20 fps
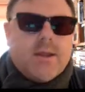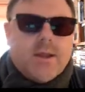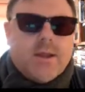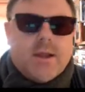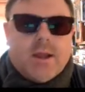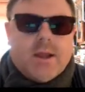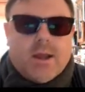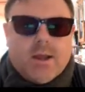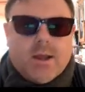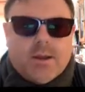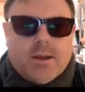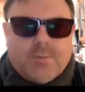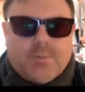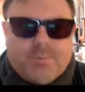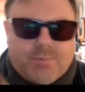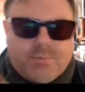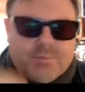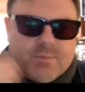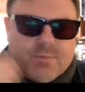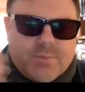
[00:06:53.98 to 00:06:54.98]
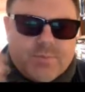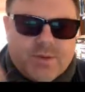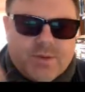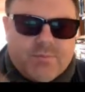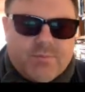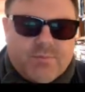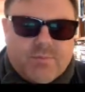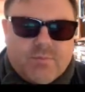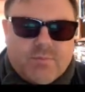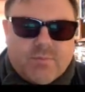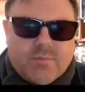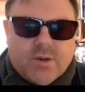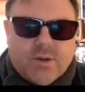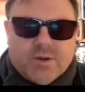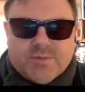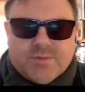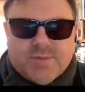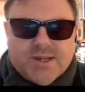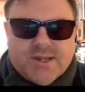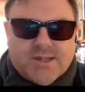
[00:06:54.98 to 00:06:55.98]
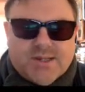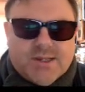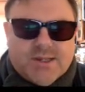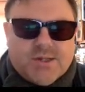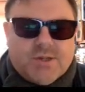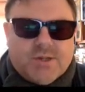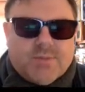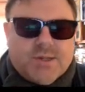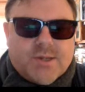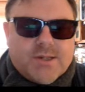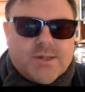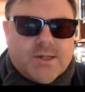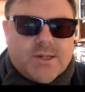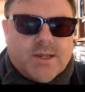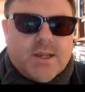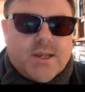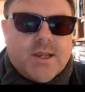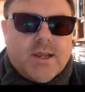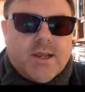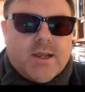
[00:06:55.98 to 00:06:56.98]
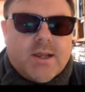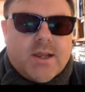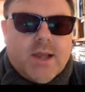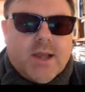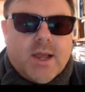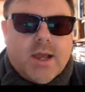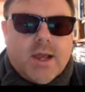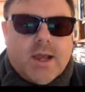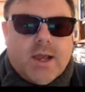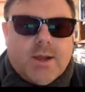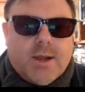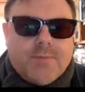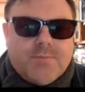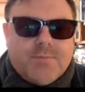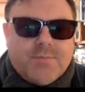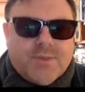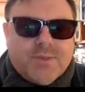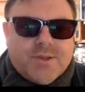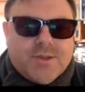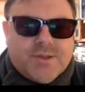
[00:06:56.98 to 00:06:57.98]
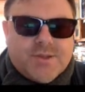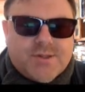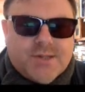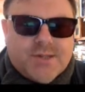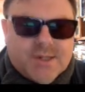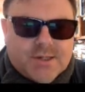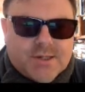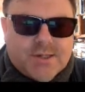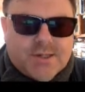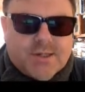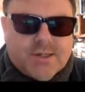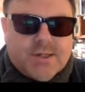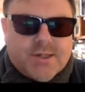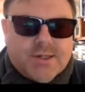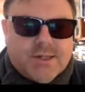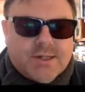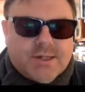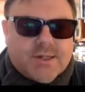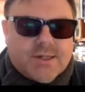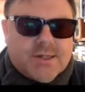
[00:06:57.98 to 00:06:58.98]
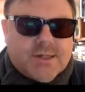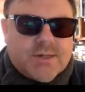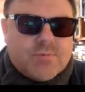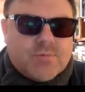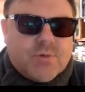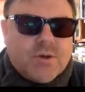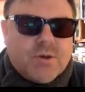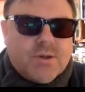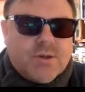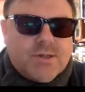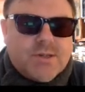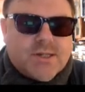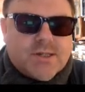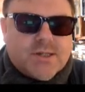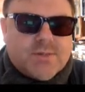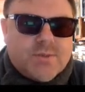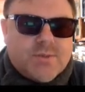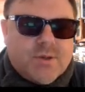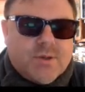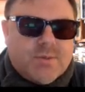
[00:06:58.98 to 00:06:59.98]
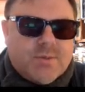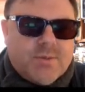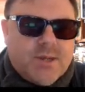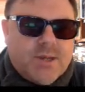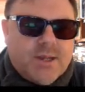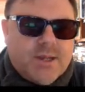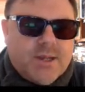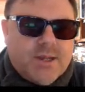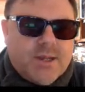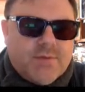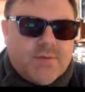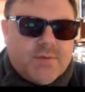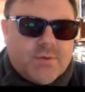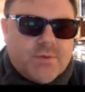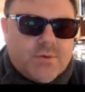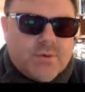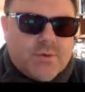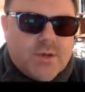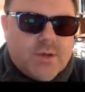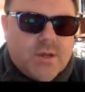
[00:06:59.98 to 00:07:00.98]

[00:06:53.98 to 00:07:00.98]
a bit of, well, it's peer teaching basically. 6 sentences, 1 sentence per minute, therefore